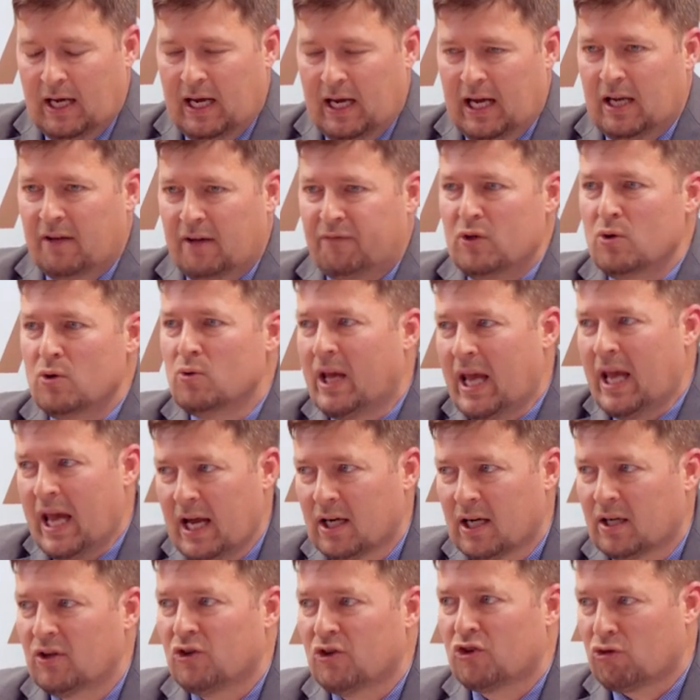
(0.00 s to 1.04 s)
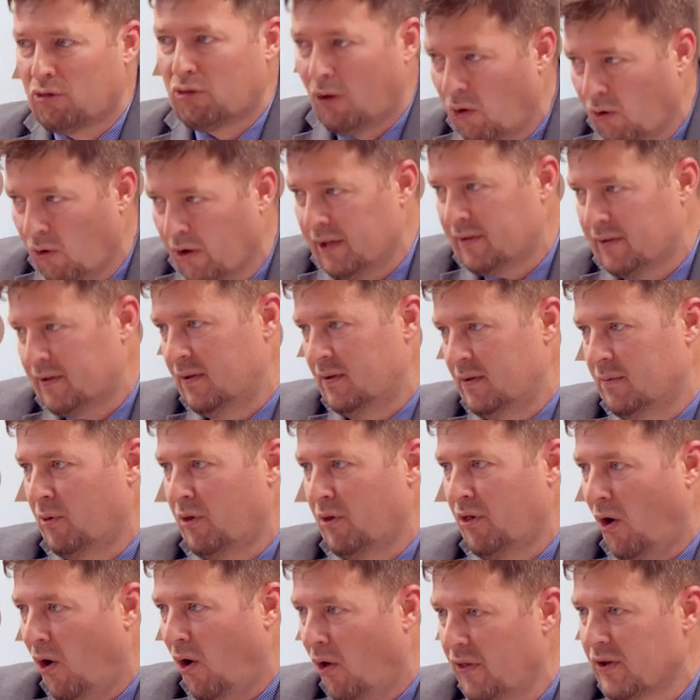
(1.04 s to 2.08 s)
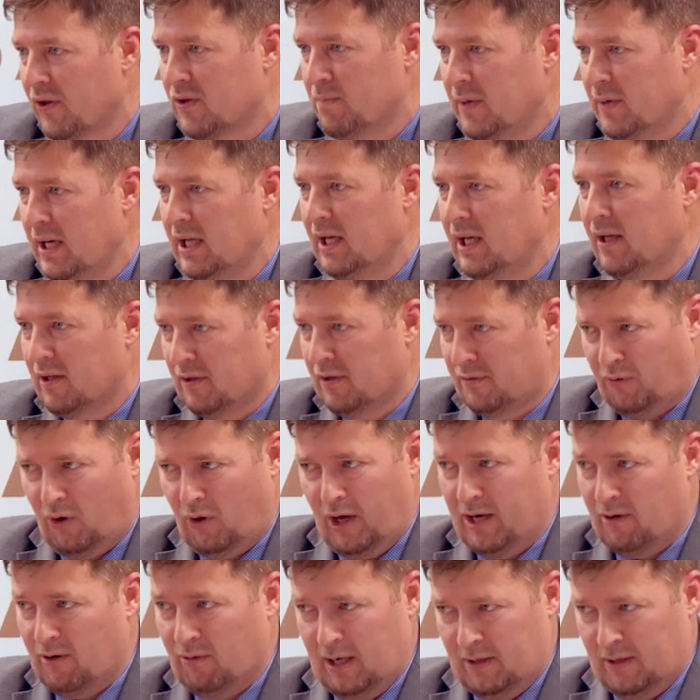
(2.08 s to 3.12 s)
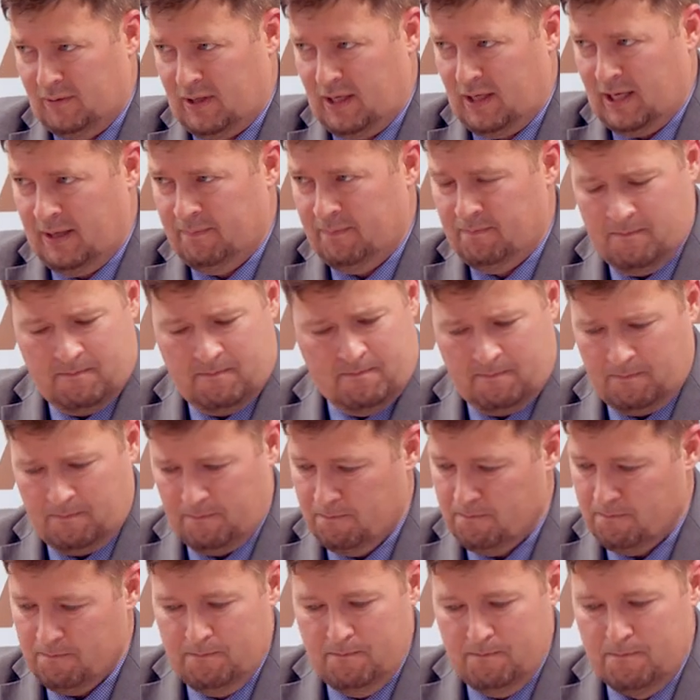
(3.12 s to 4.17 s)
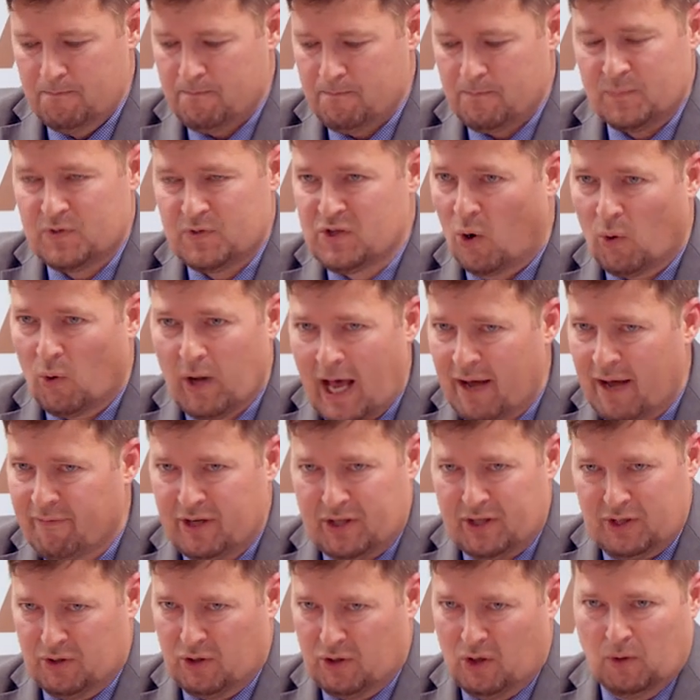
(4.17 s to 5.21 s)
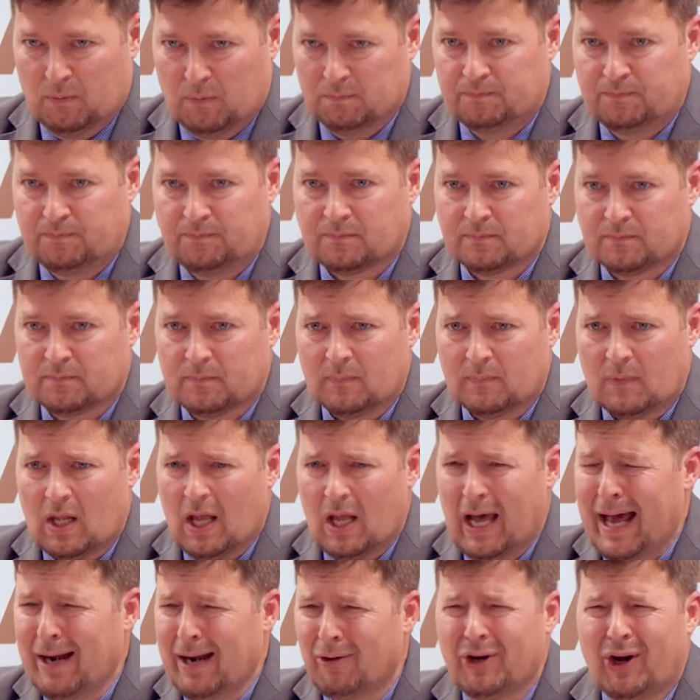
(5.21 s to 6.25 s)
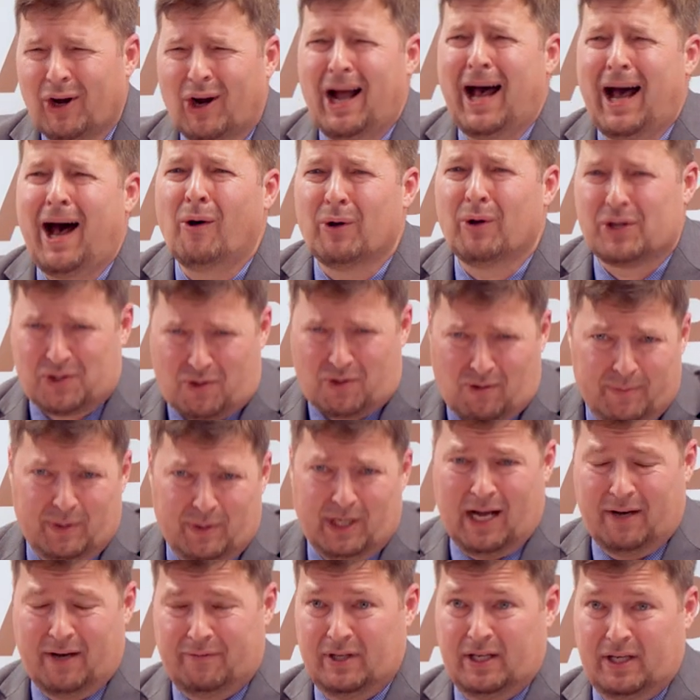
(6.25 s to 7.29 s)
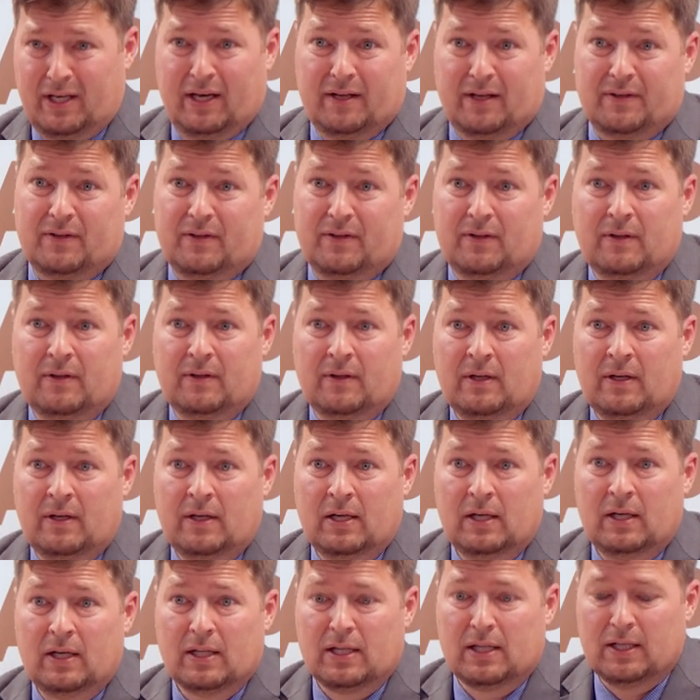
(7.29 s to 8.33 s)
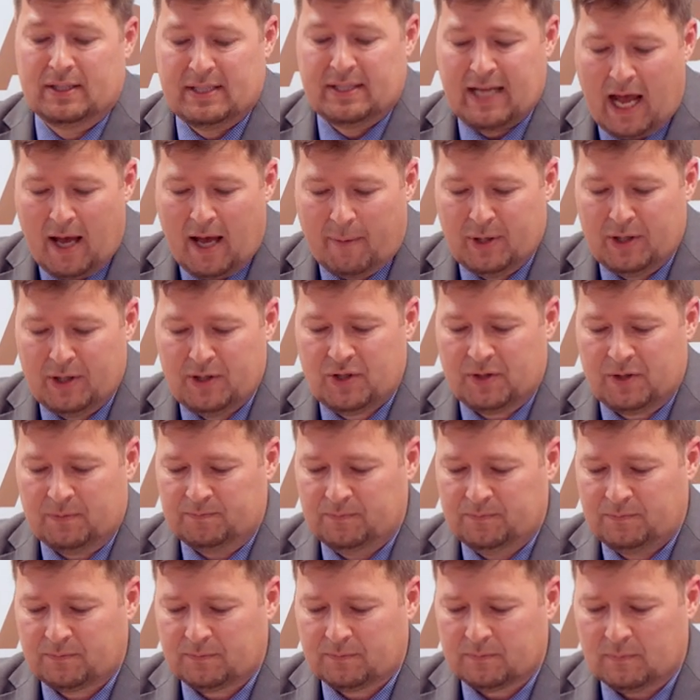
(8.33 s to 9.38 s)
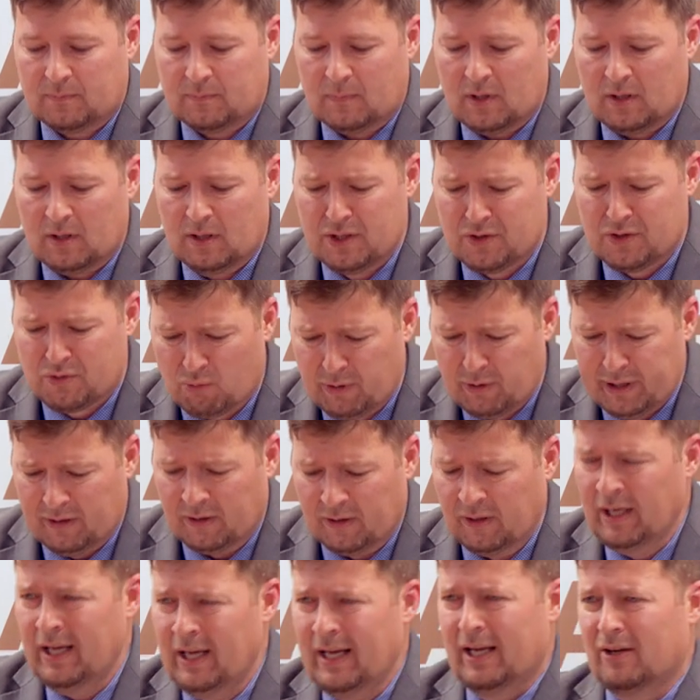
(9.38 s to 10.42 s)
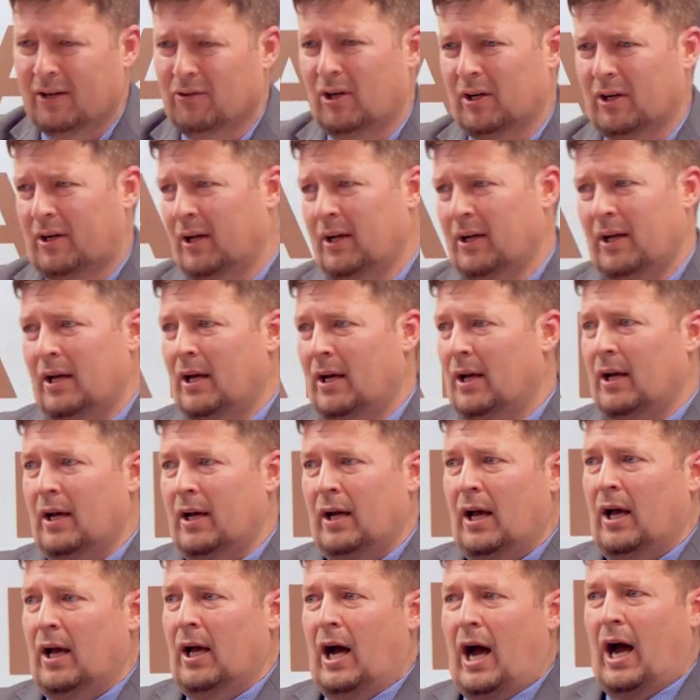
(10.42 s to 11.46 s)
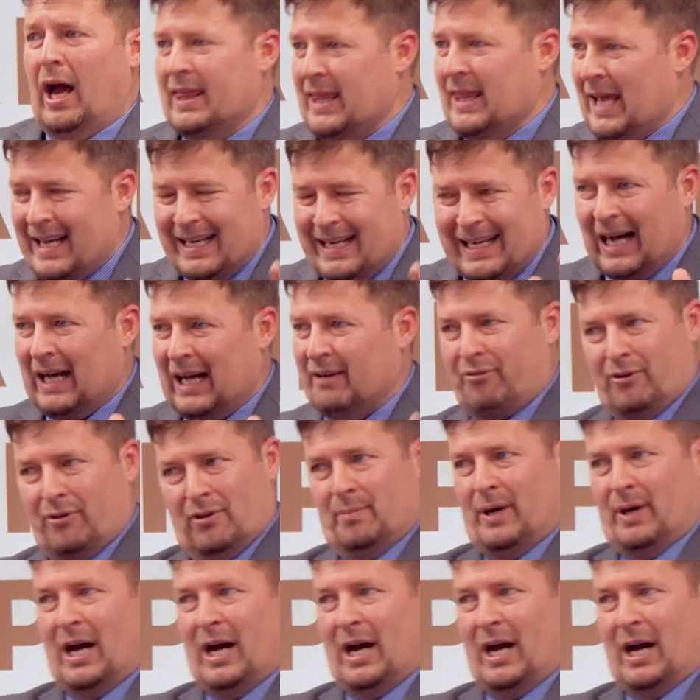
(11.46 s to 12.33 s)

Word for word: And if you can't control it with all this media that's flying around today, don't have it in your home. I don't care how extreme you have to get. The damage is real. And look, I thank God for the